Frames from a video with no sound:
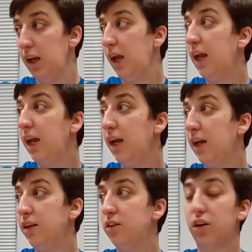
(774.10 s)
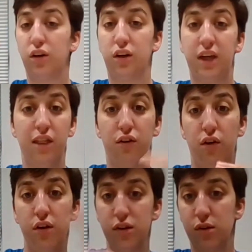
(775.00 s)
and gather
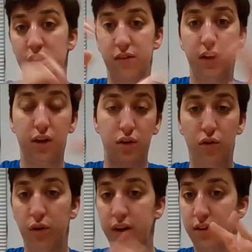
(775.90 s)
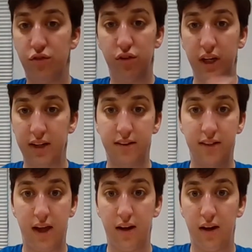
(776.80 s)
all sorts of little toys and trinkets
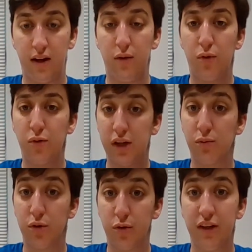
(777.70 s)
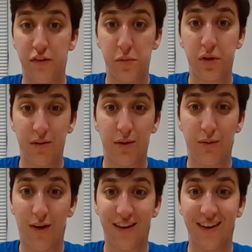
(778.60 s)
that won't get ruined if you put them in
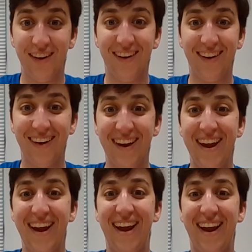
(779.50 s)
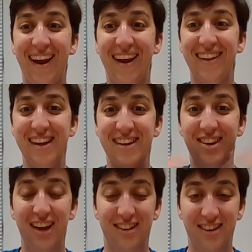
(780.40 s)
water, and then
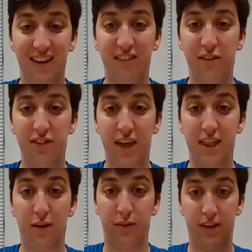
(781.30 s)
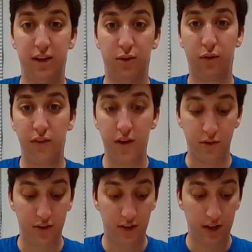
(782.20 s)
test if you think they will sink or
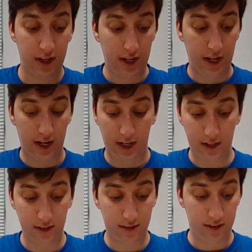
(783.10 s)
float. And